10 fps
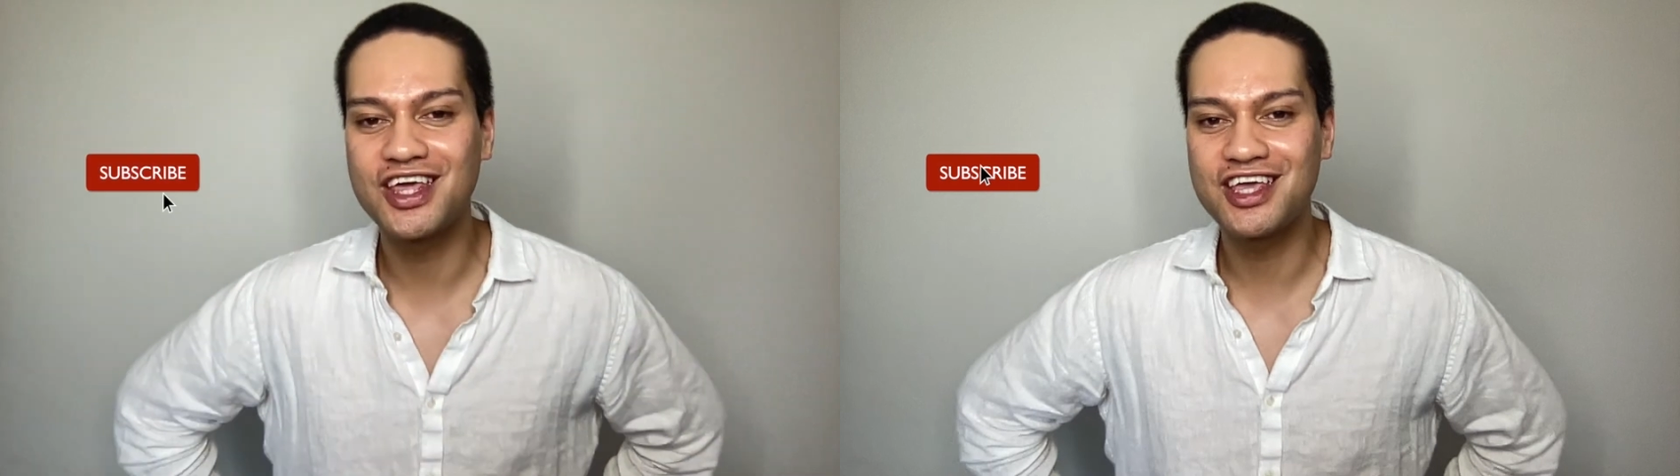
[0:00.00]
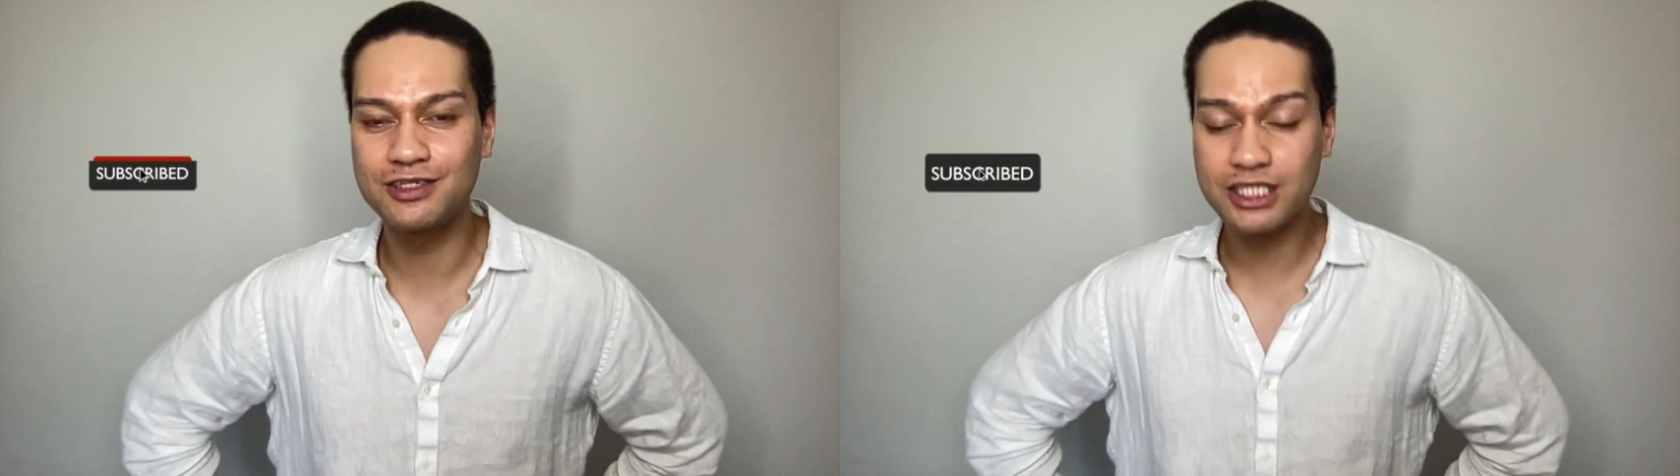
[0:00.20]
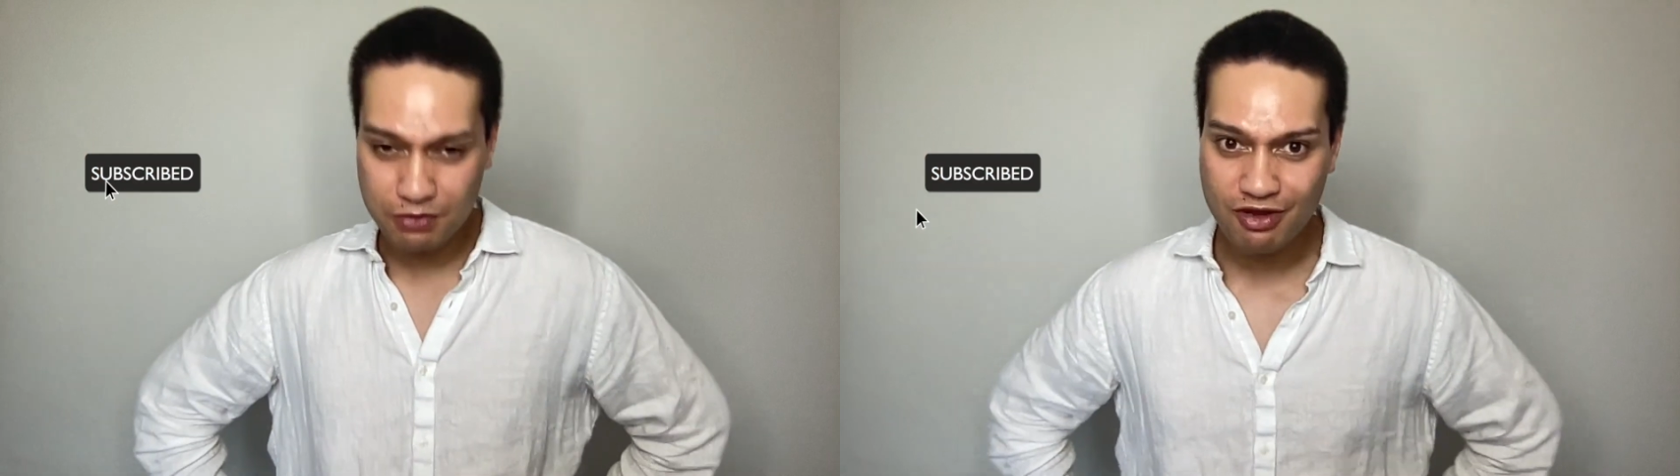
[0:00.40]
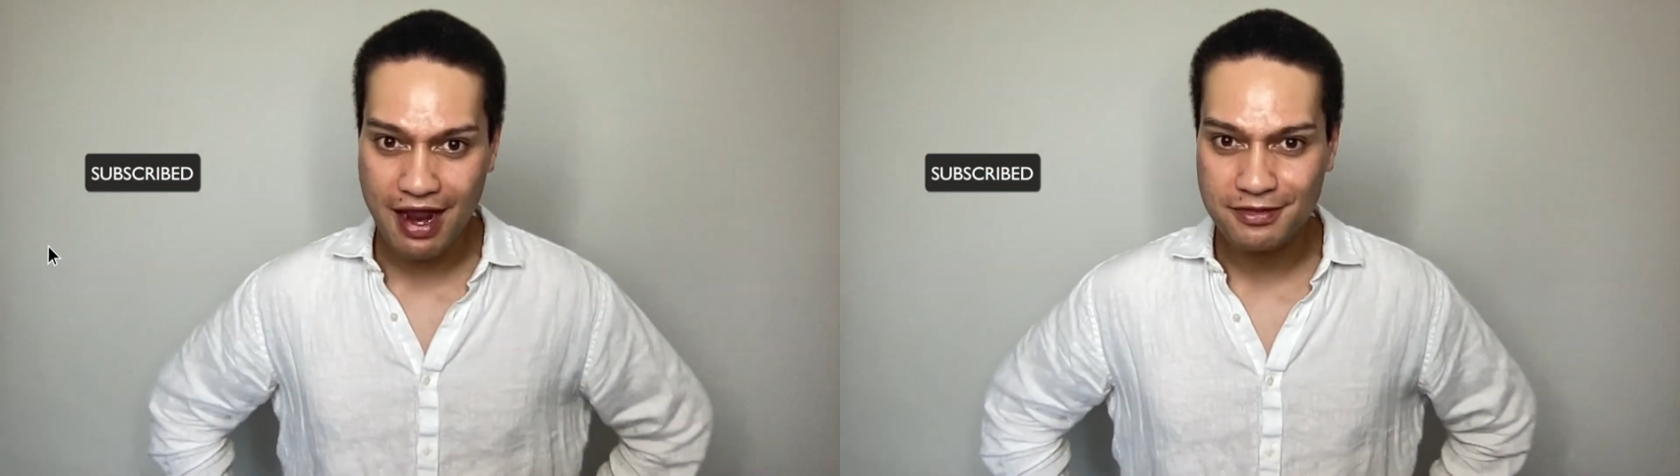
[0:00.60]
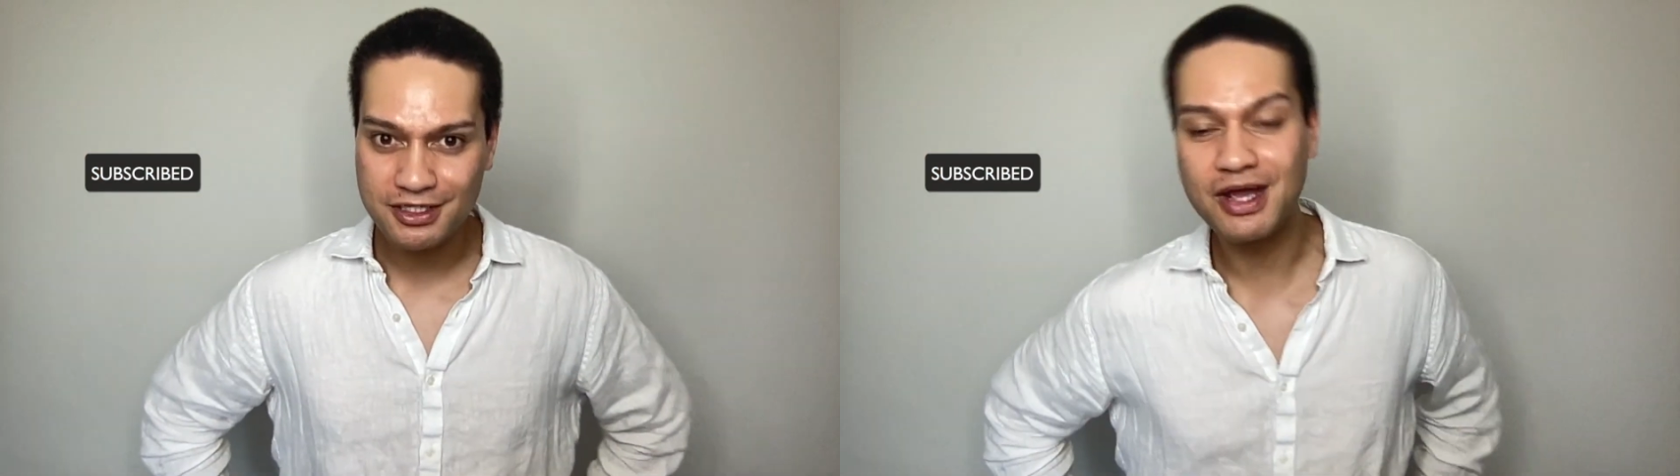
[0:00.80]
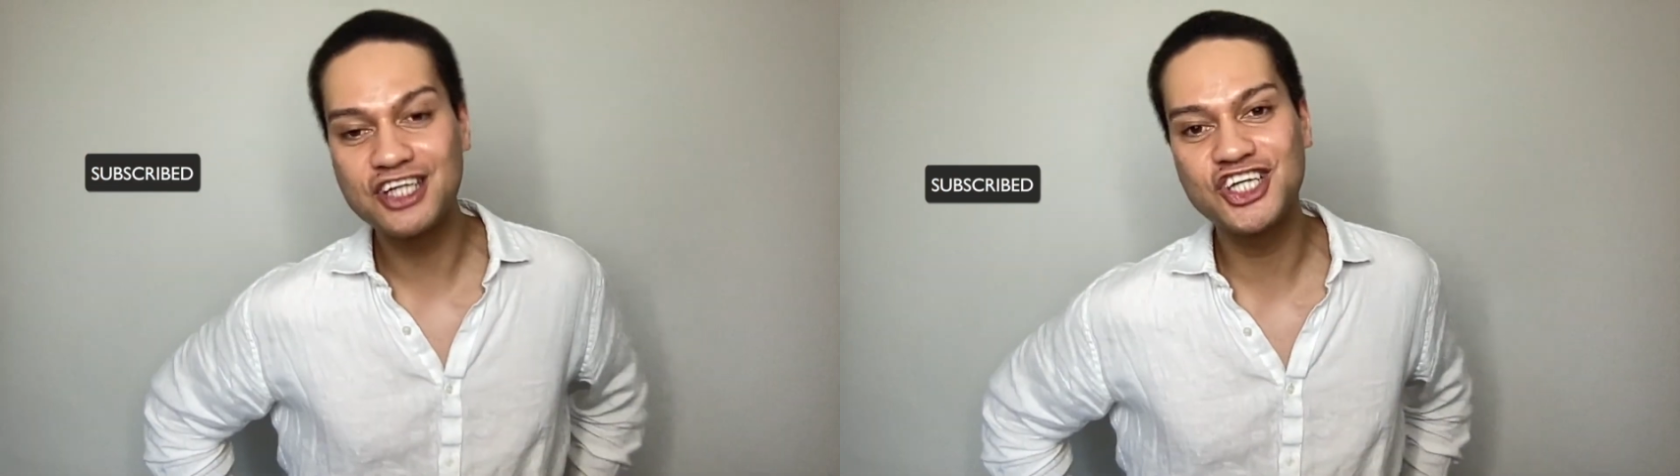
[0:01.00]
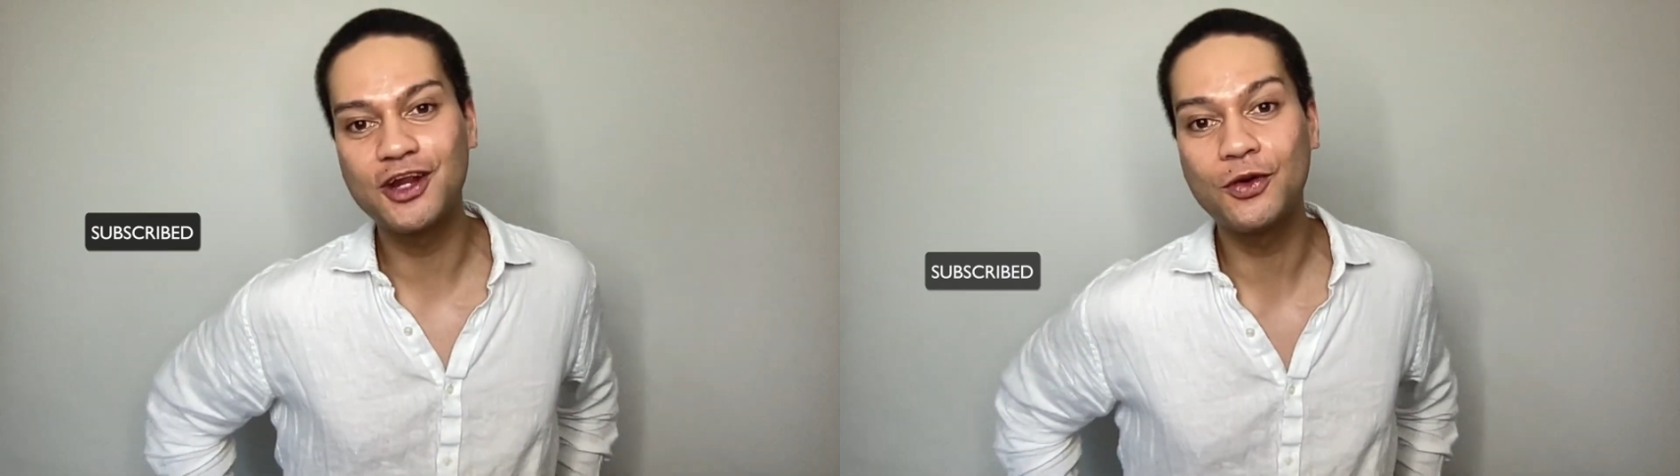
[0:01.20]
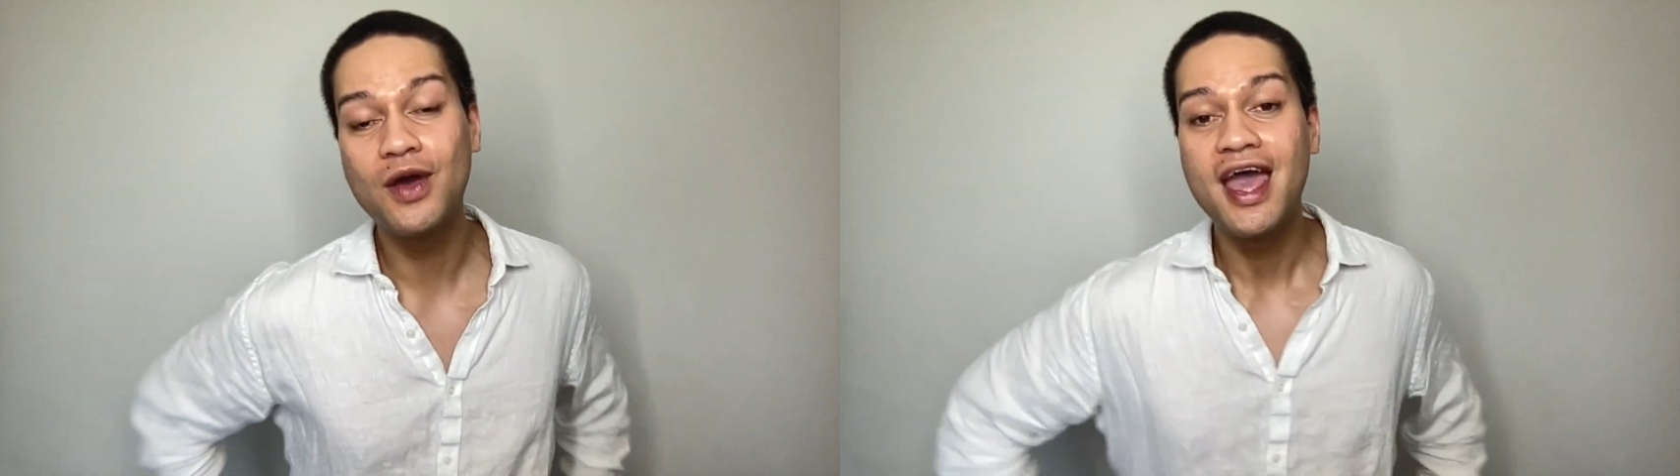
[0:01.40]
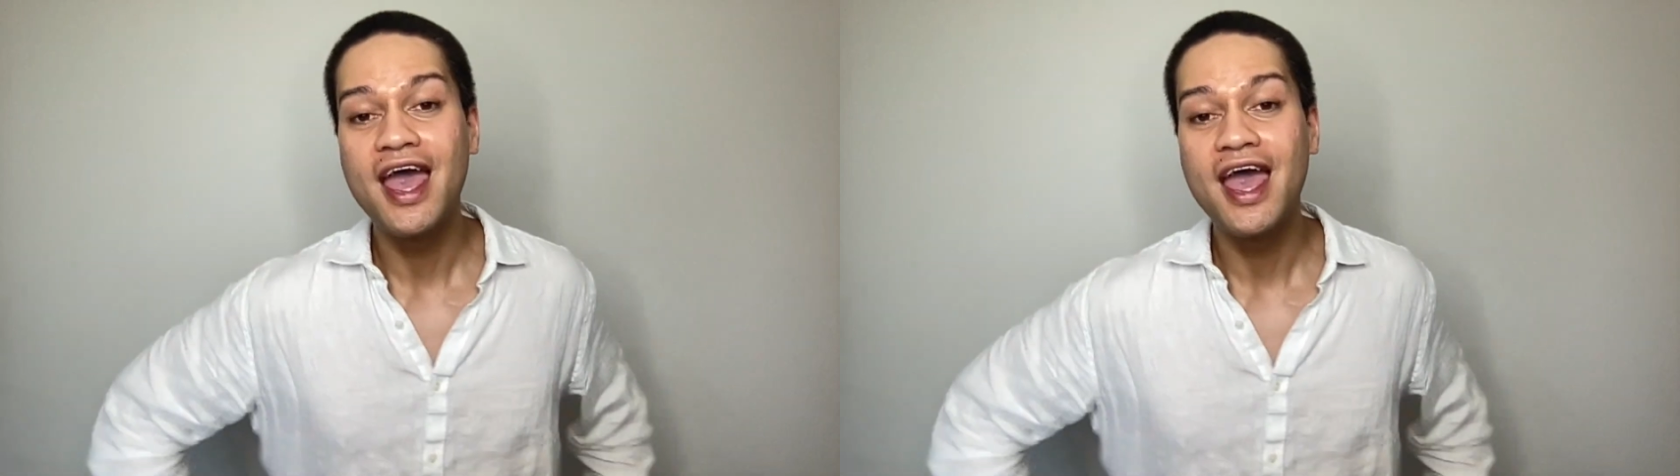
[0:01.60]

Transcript: you're subscribed to my channel,